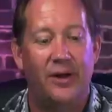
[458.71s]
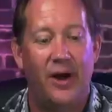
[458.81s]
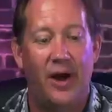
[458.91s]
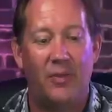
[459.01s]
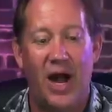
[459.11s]

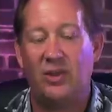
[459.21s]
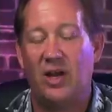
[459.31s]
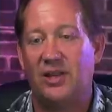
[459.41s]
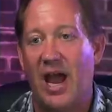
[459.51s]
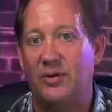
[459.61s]
I
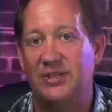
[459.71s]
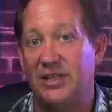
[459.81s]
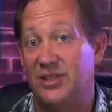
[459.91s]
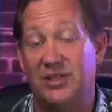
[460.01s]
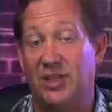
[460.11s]
thought that was
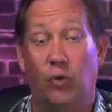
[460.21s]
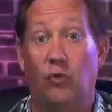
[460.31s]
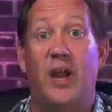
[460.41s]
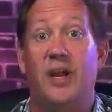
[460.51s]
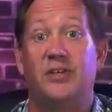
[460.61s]
the
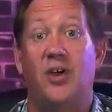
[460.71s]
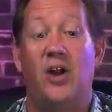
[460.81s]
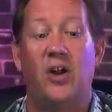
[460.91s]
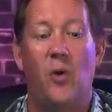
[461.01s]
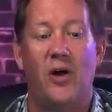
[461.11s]
greatest
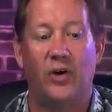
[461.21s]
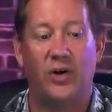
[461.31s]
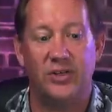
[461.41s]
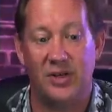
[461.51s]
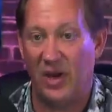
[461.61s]
condo ever.
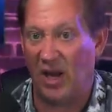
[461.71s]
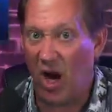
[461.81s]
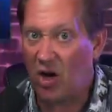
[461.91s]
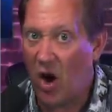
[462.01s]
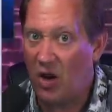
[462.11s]
Cause I mean,
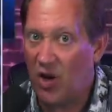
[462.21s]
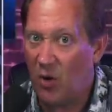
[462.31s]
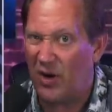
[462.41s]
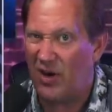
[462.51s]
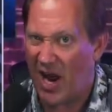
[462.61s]
a
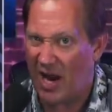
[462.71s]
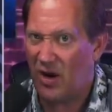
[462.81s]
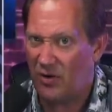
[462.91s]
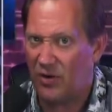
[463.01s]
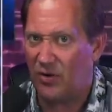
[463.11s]
condo at
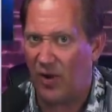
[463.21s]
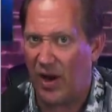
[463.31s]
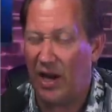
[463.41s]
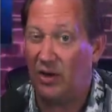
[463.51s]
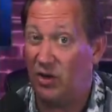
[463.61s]
900
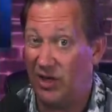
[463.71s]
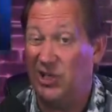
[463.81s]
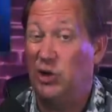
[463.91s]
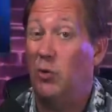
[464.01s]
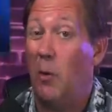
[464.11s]
grand,
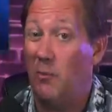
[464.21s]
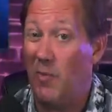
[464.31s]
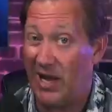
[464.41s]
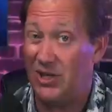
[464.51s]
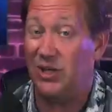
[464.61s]
can you
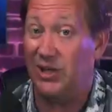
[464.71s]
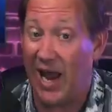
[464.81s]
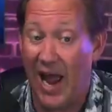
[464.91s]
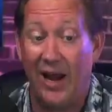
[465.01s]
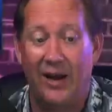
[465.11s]
imagine
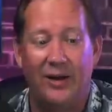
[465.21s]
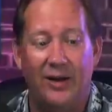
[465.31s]
that?